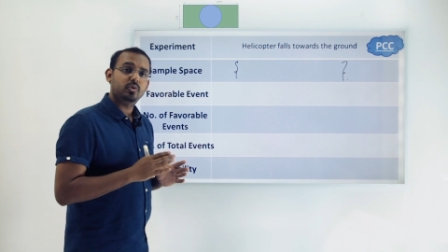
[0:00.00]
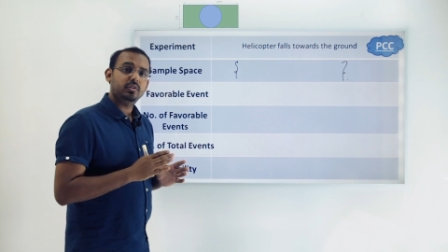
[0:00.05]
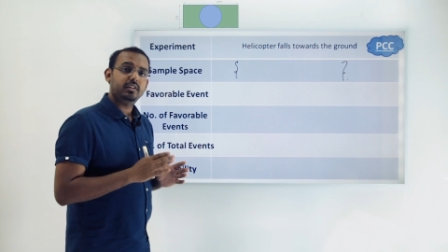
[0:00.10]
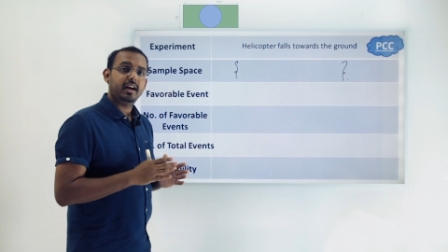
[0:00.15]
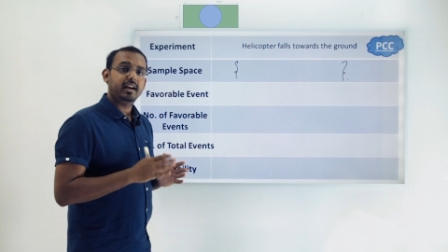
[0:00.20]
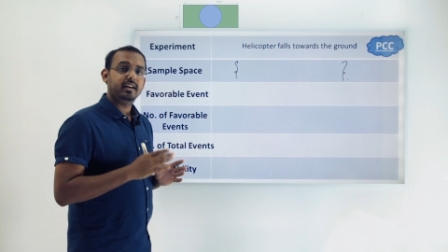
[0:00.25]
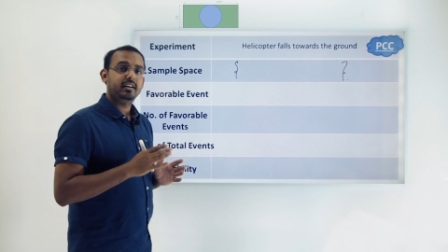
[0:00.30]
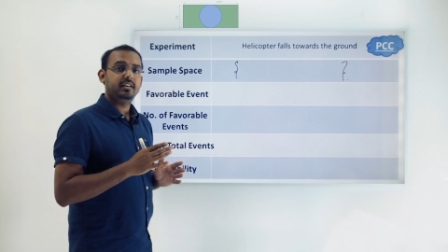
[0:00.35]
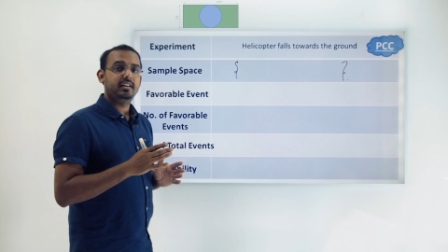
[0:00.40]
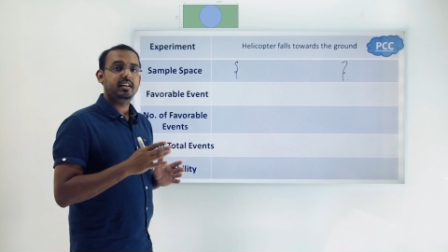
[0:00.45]

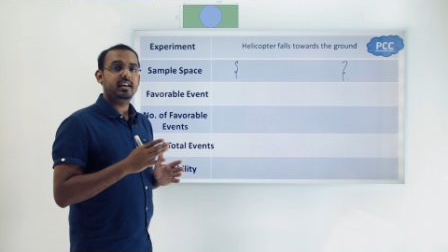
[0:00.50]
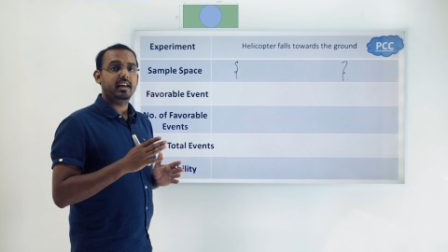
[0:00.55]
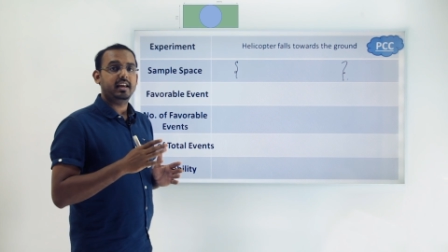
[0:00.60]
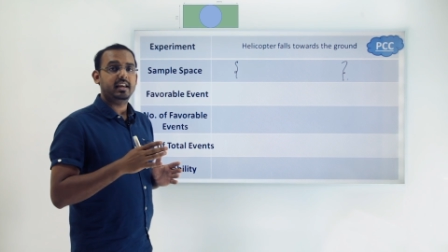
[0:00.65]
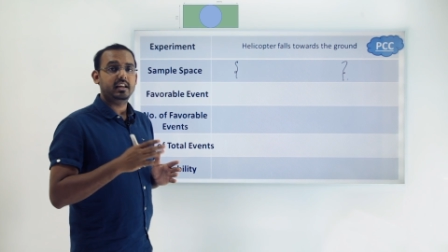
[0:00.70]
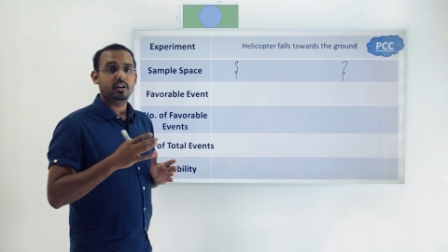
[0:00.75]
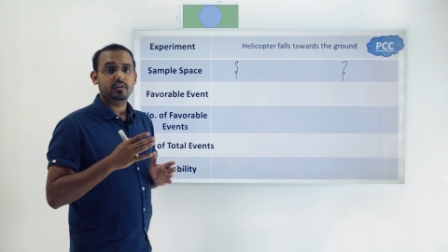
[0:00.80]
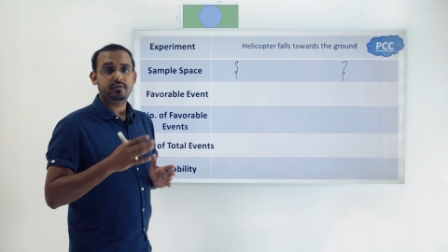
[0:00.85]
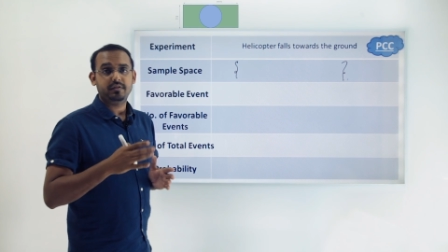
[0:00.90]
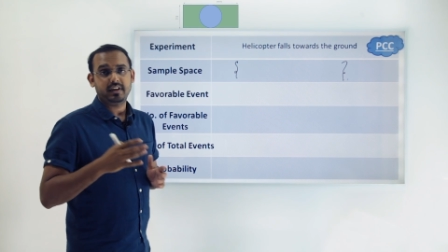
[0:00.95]
that the
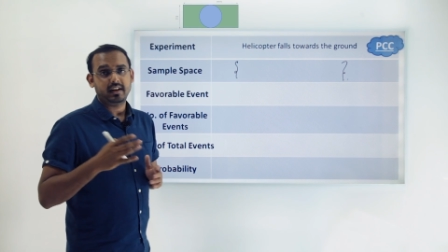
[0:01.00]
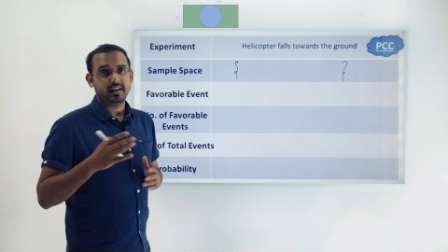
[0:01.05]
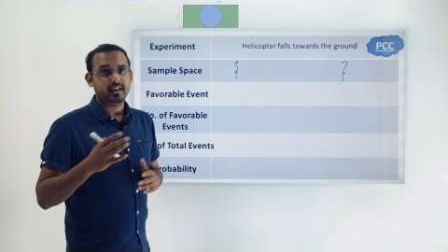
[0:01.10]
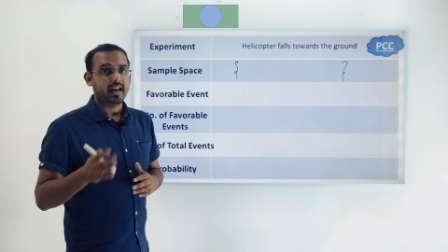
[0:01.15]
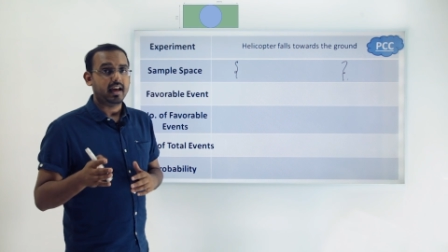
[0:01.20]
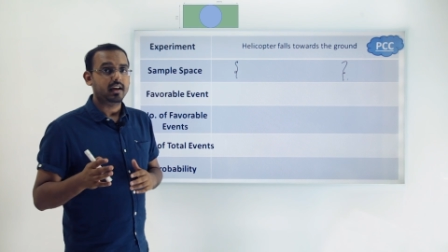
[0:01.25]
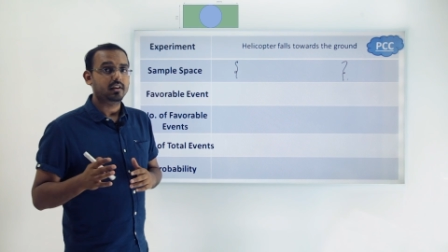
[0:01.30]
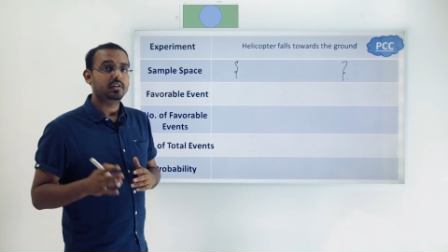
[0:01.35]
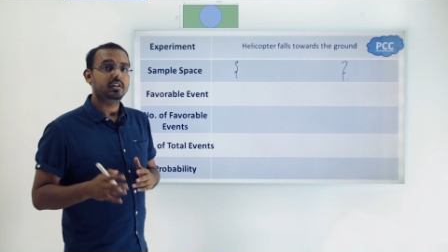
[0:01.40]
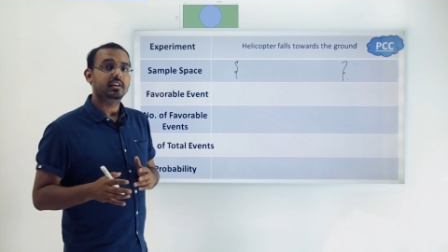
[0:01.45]
area of a
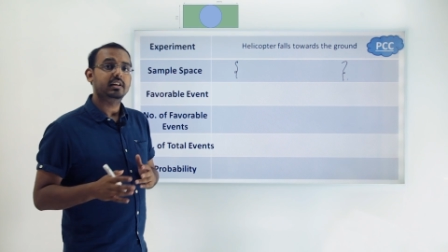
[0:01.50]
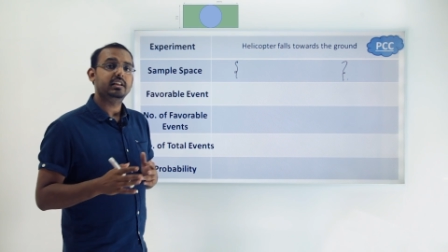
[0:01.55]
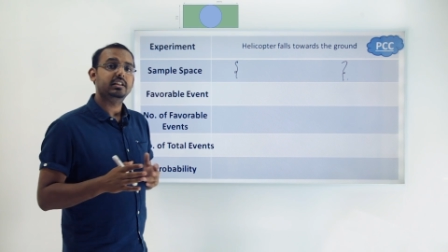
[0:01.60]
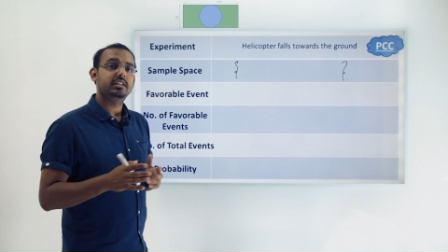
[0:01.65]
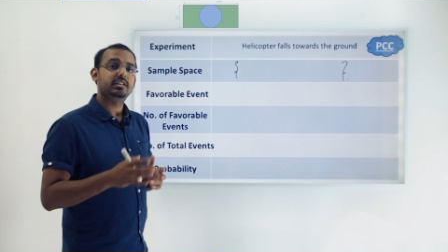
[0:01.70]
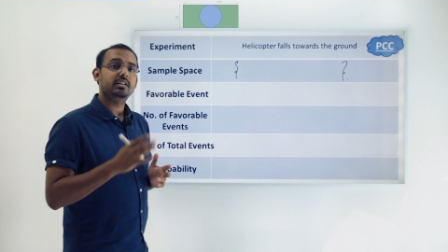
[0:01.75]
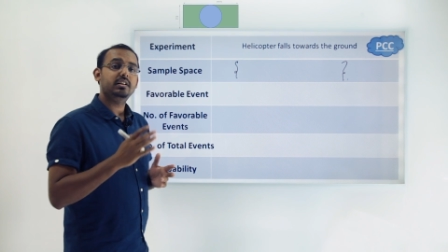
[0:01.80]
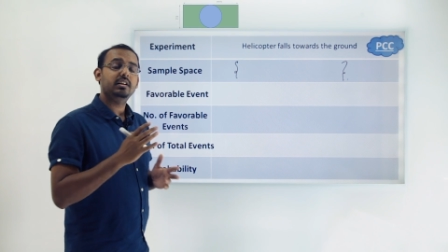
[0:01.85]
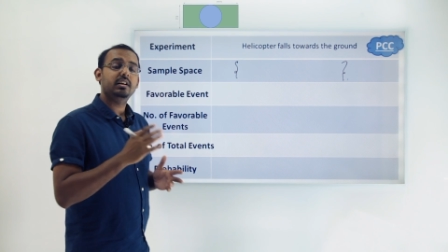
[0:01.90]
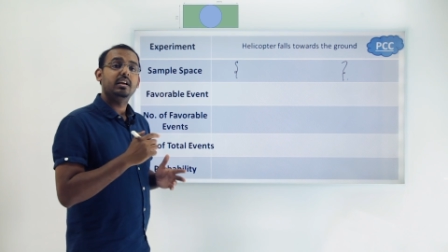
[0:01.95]
rectangular
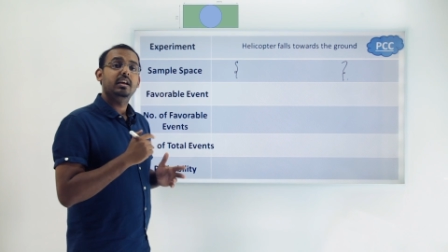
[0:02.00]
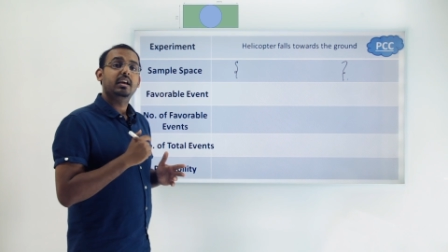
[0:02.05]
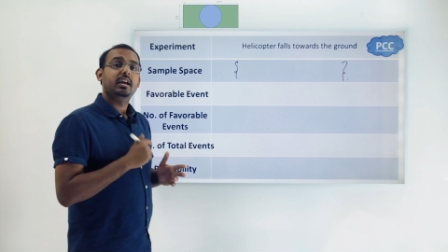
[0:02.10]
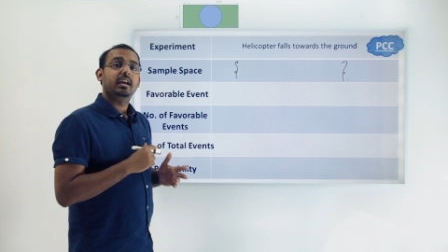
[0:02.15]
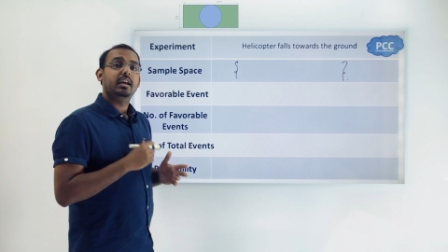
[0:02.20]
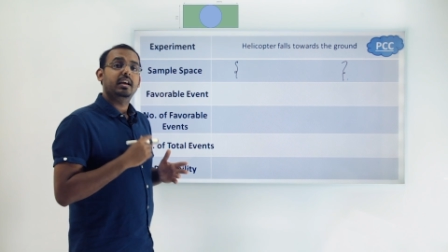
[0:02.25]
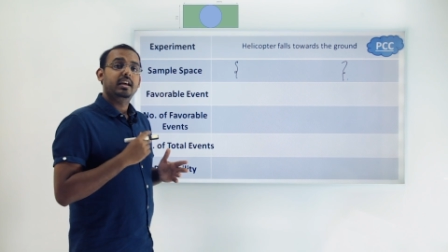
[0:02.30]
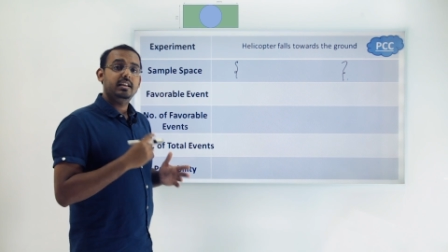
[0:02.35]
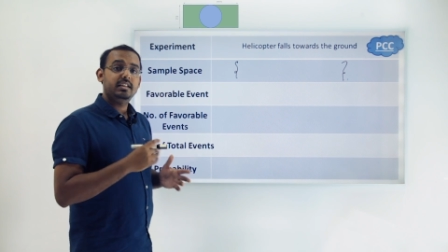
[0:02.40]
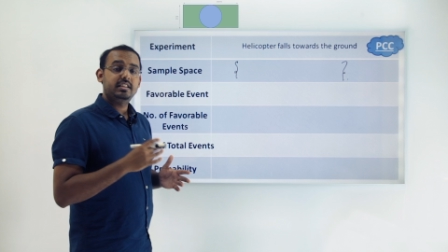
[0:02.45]
region
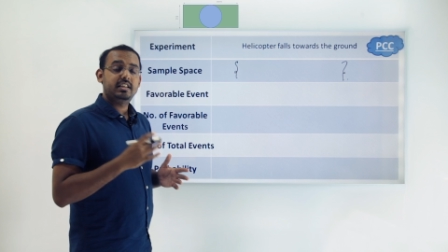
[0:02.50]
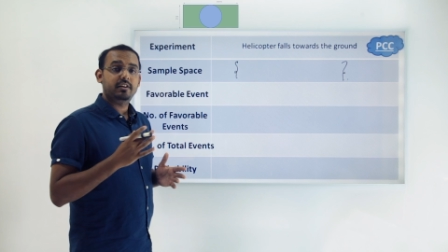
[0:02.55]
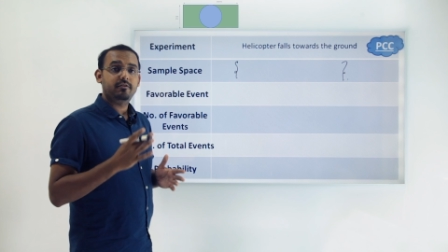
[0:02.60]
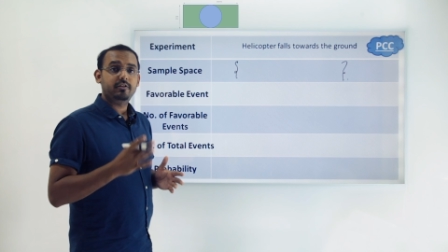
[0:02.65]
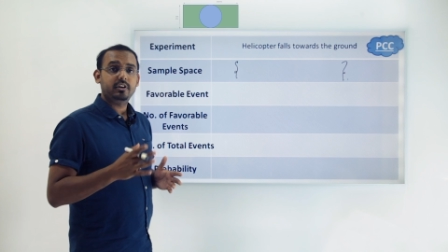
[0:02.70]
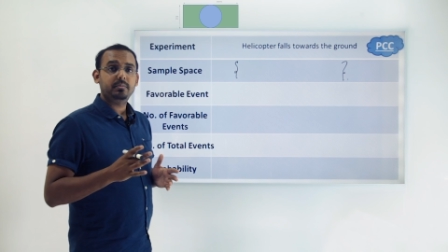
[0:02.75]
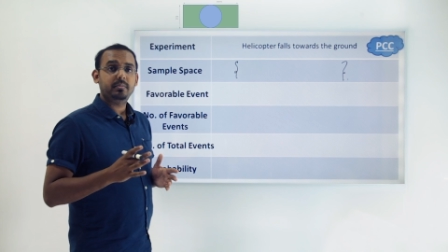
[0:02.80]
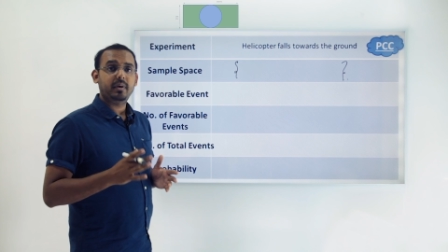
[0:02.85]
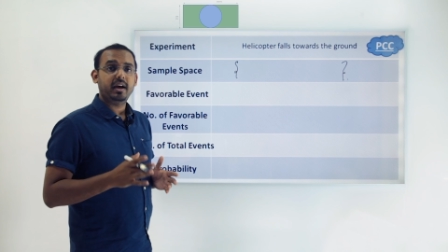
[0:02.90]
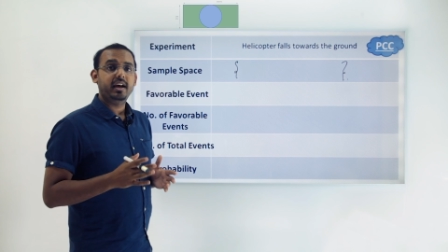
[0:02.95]
is
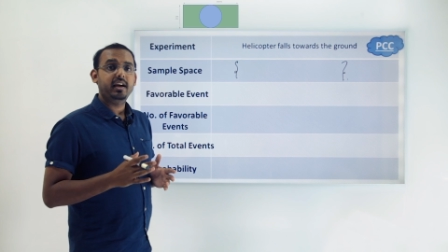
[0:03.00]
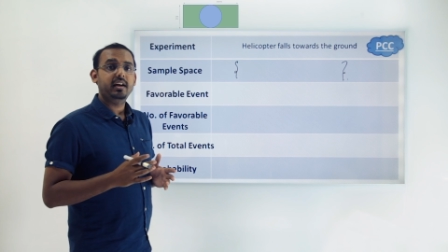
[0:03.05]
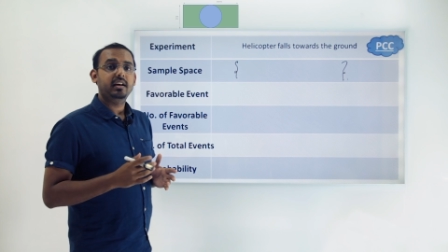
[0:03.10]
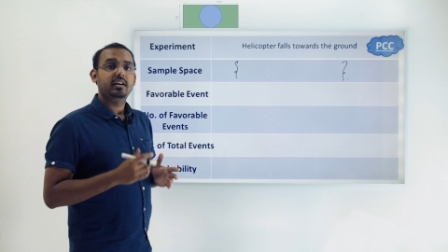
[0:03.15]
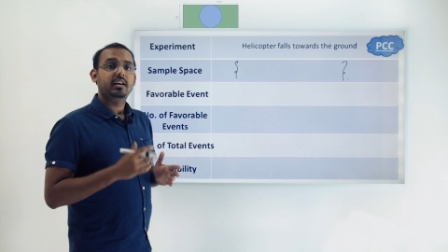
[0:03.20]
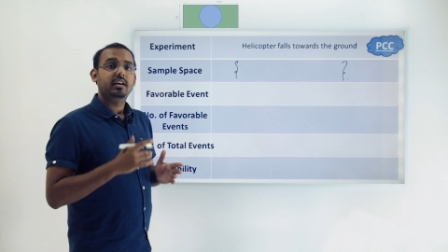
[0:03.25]
given by